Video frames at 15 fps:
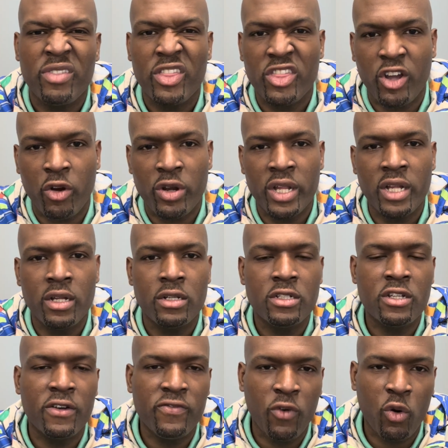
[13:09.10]
30
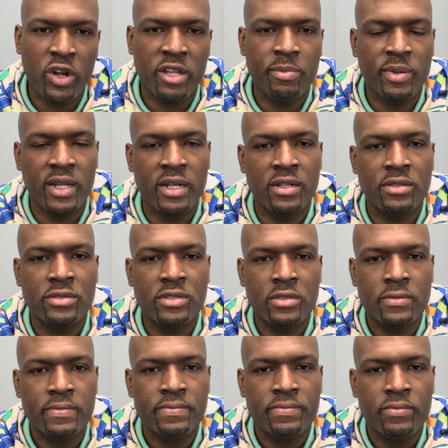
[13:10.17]
to 40 players.
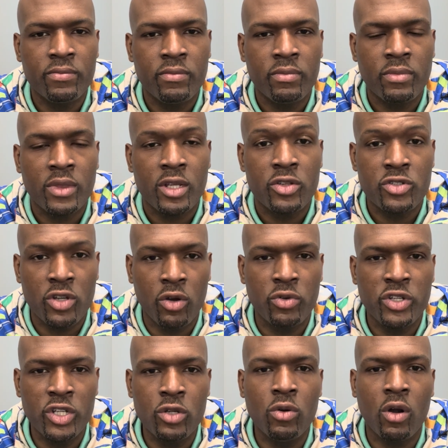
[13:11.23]
So
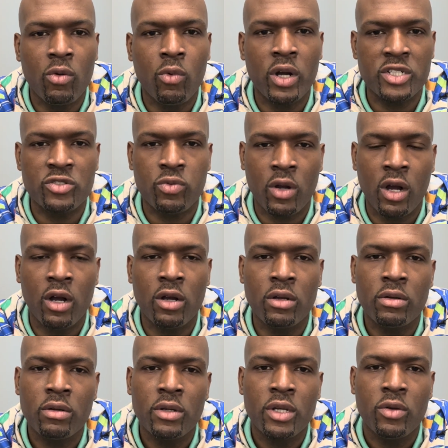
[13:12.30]
you are what's wrong
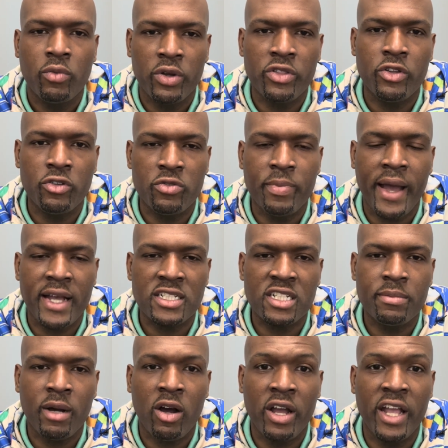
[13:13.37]
with youth
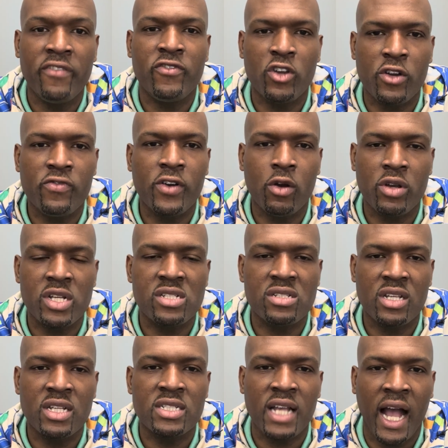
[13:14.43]
basketball. If your focus
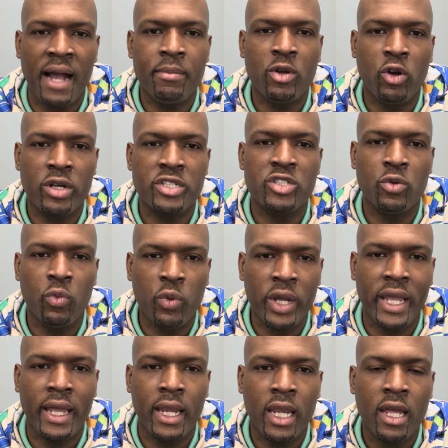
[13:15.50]
is, I'm going to
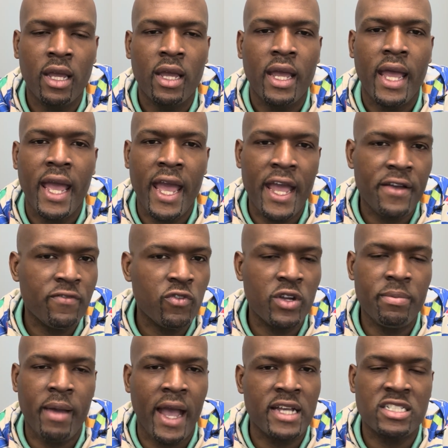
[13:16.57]
win every
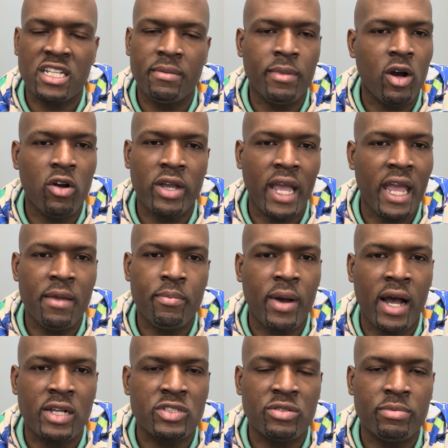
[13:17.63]
basketball game
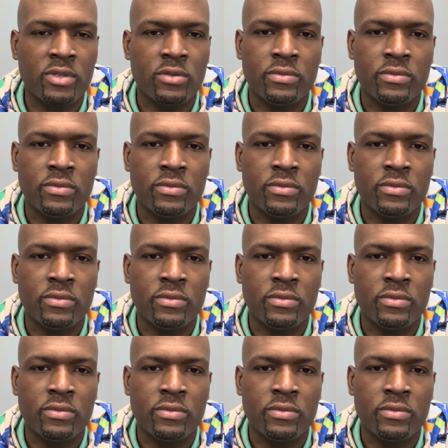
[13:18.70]
possible.